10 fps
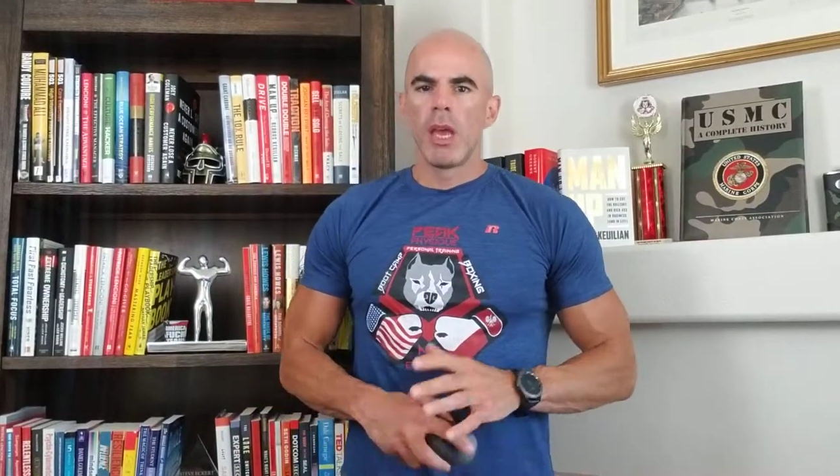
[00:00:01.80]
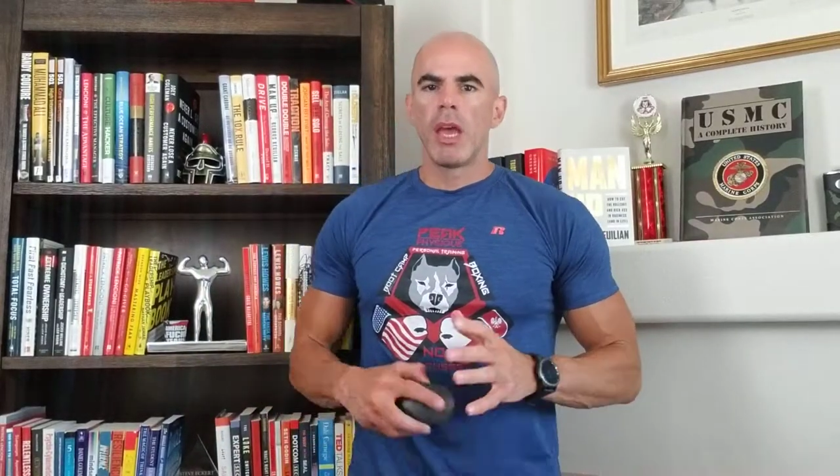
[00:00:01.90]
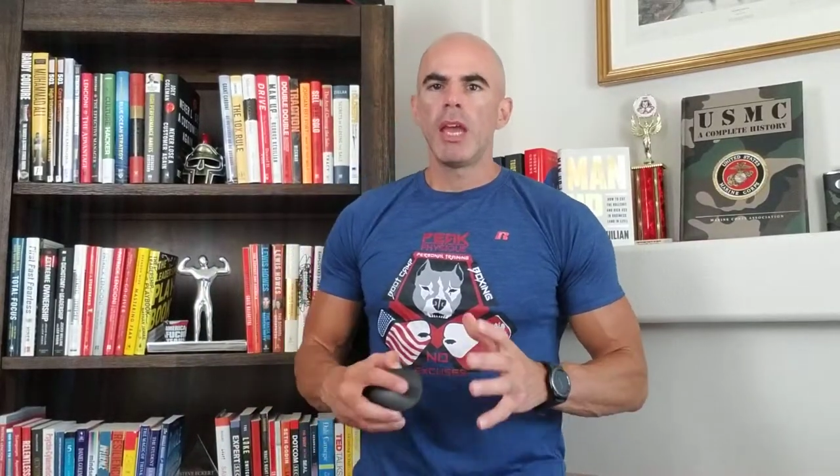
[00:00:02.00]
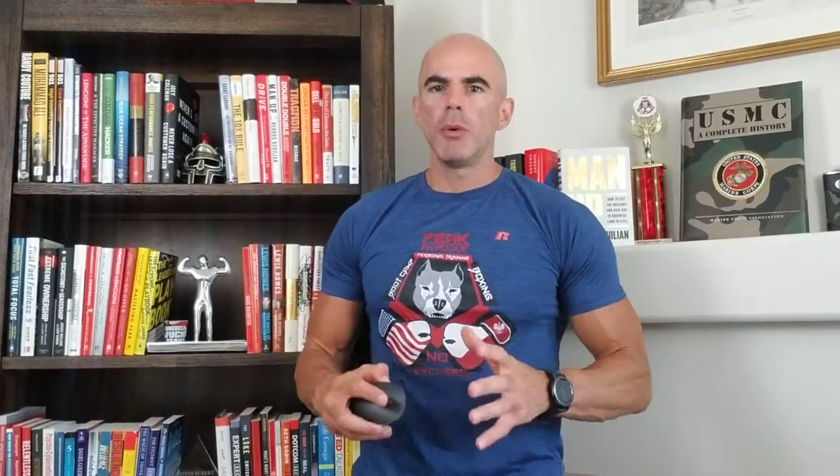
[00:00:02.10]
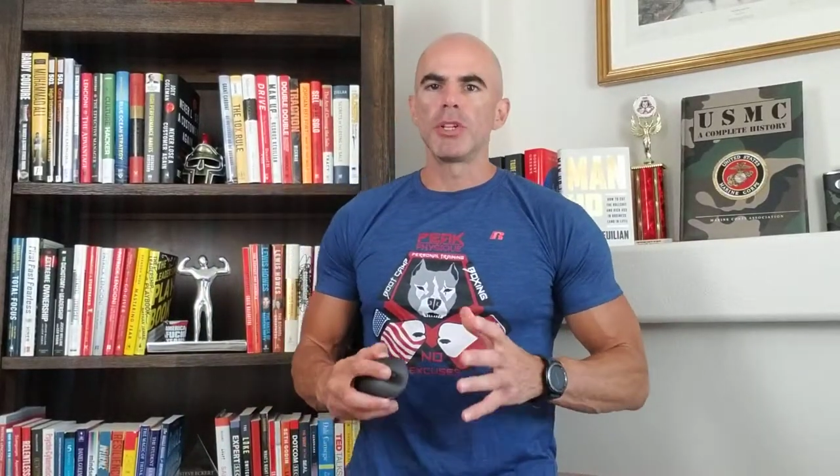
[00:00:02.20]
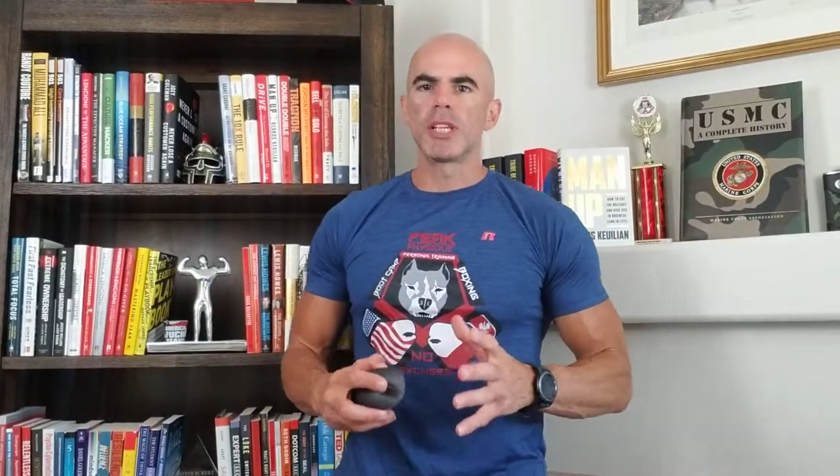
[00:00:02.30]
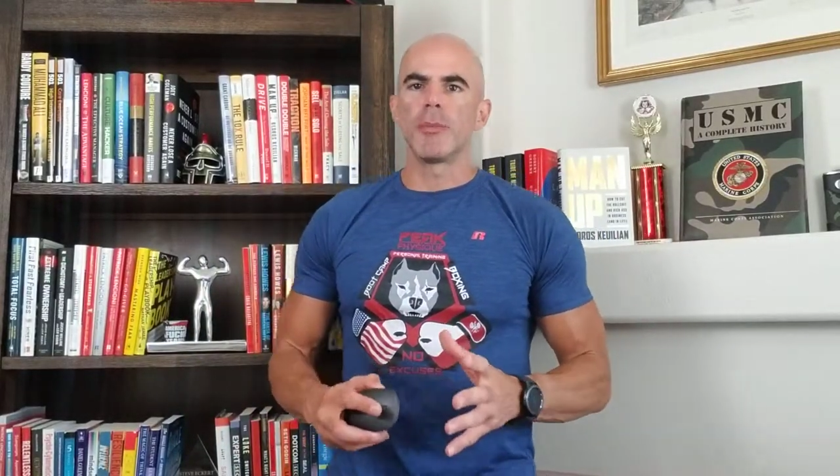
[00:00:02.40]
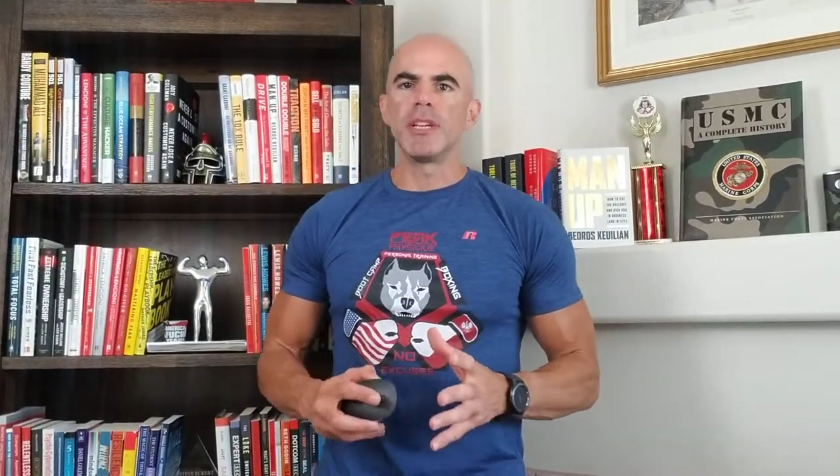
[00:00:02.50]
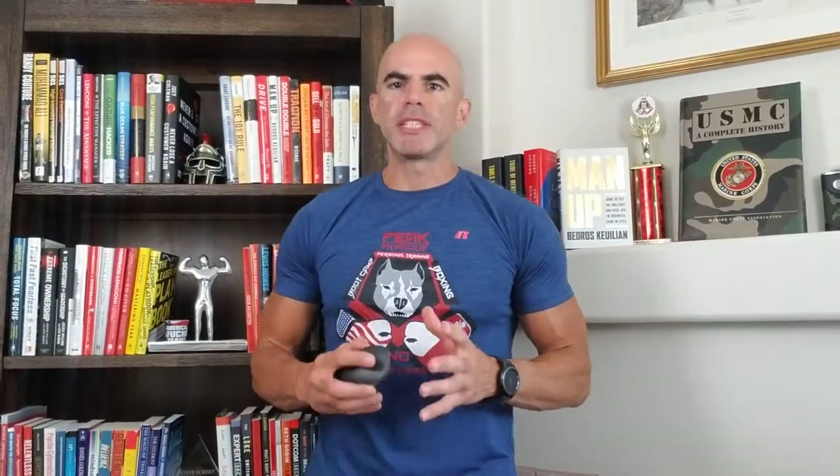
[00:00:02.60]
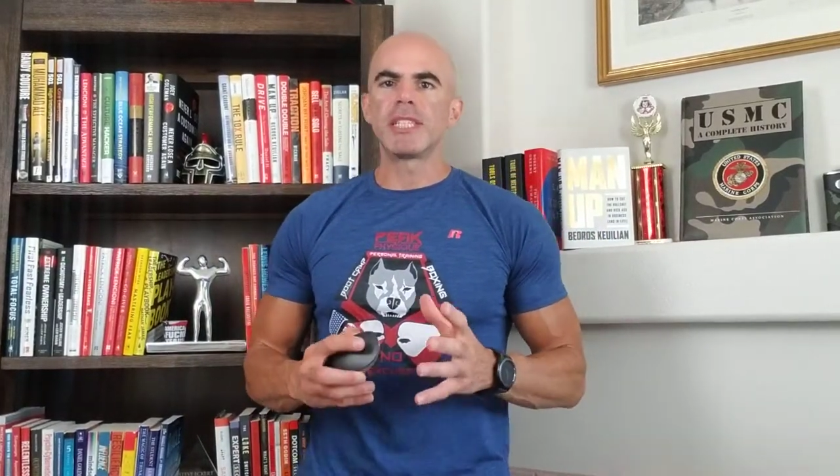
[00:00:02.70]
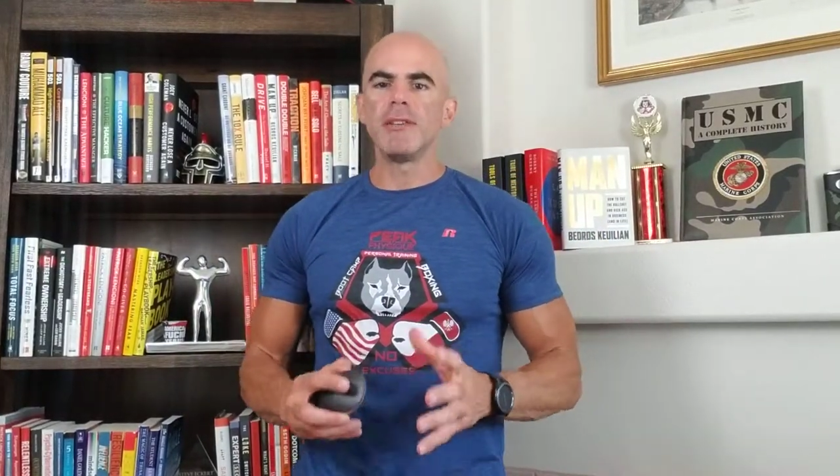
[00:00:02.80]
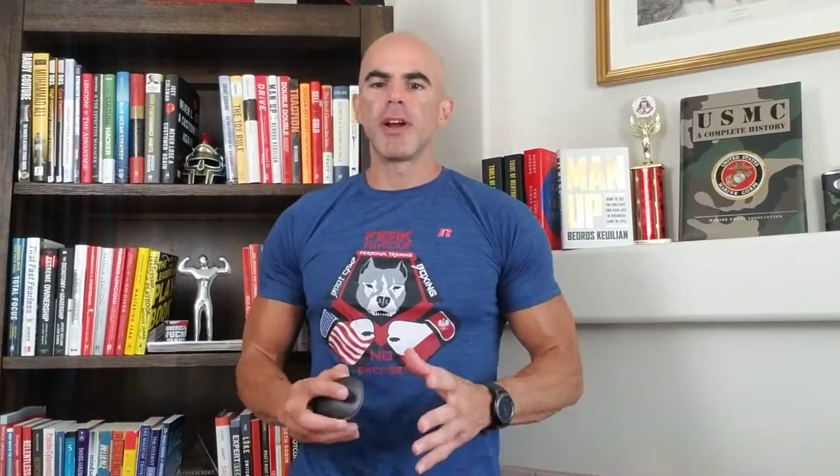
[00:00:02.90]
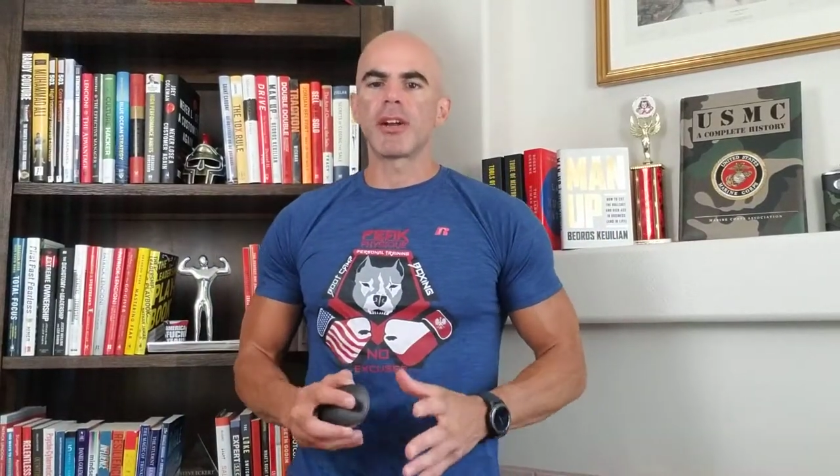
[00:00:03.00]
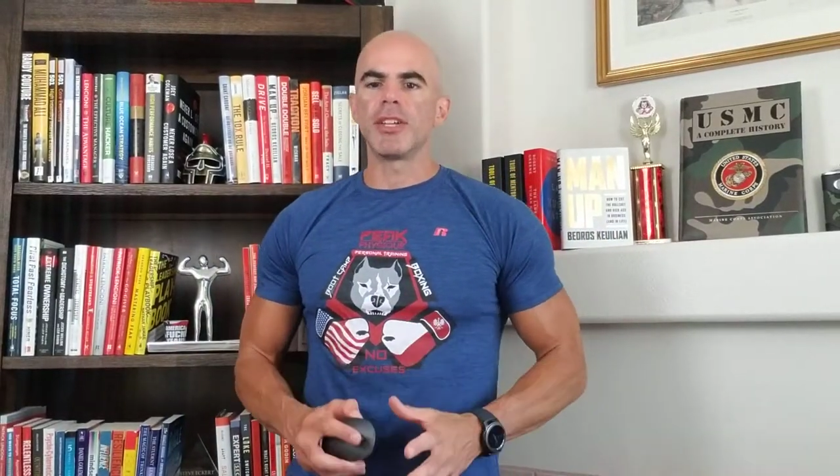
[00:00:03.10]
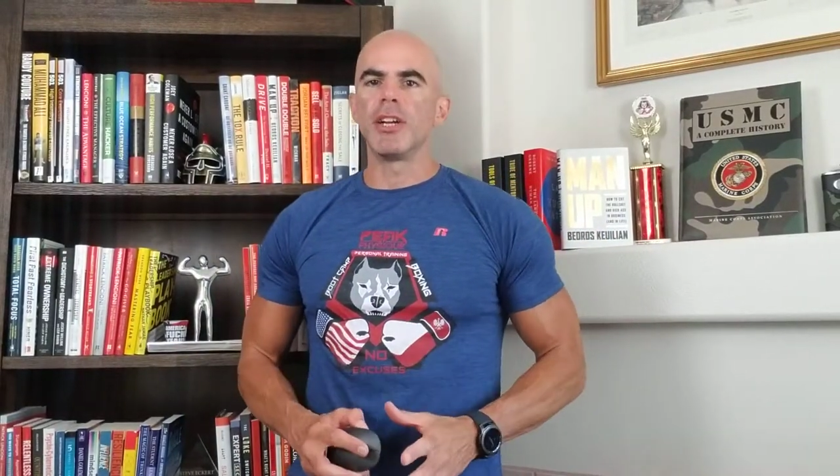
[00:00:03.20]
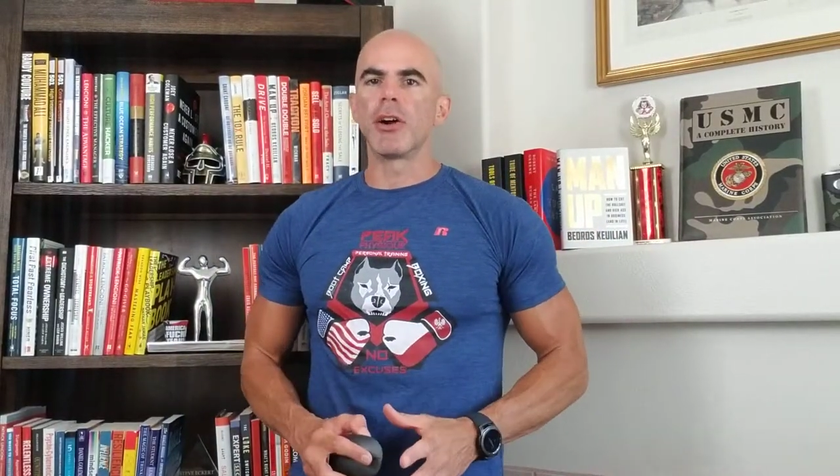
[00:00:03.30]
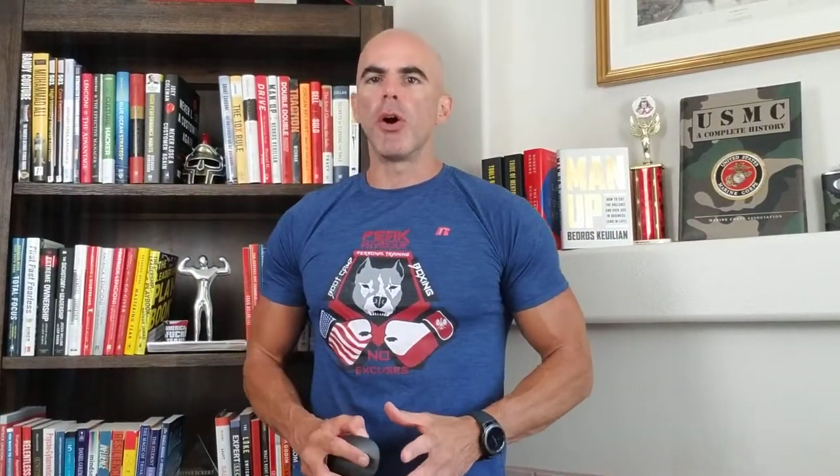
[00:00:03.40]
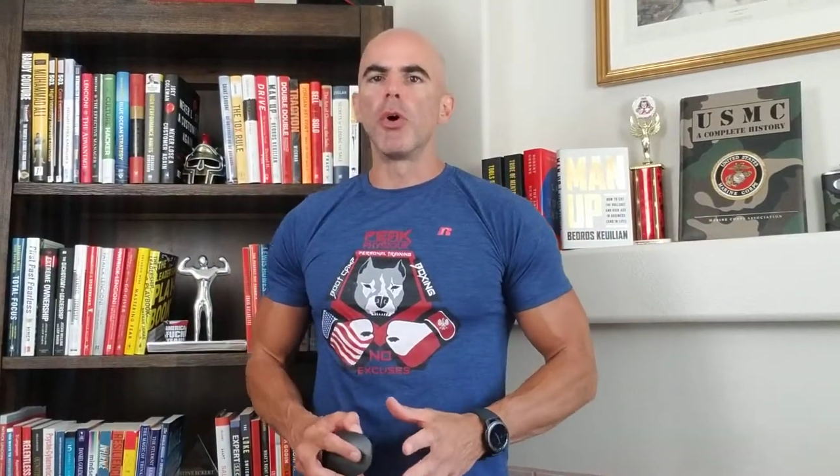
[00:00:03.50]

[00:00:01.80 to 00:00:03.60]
Hey, what's up? It's Steve Eckert here,